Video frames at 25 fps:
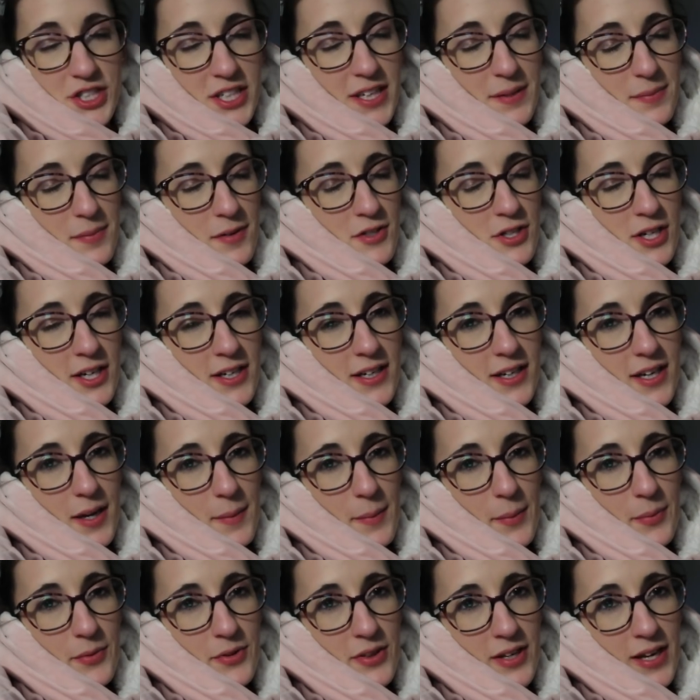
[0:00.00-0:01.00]
she's been trying to
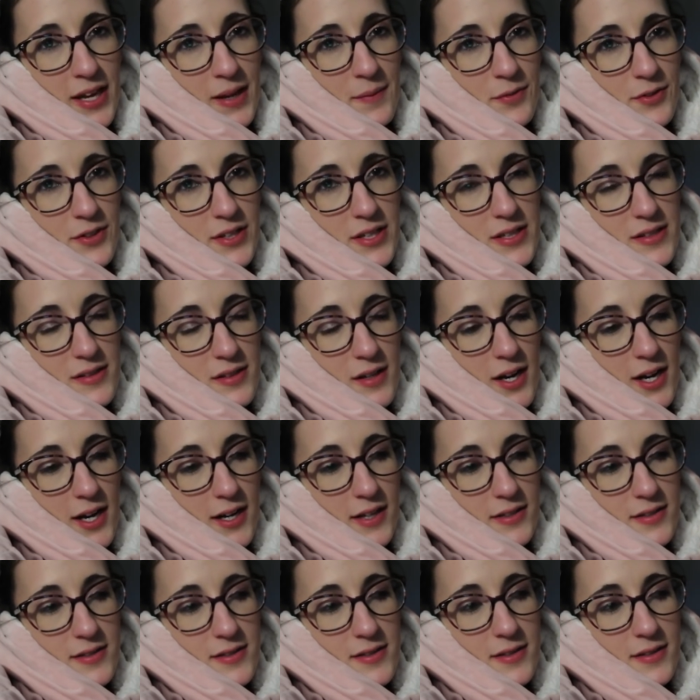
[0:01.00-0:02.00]
come up with a name for this
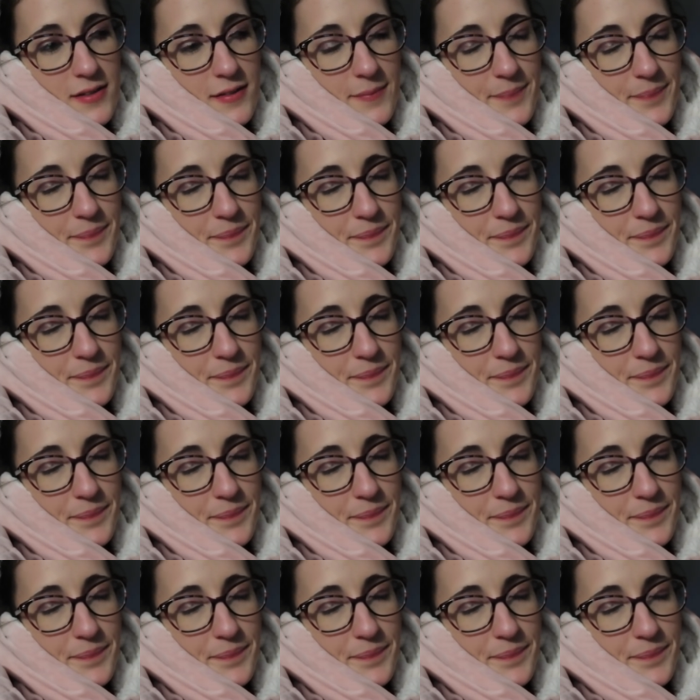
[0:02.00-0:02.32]
sauce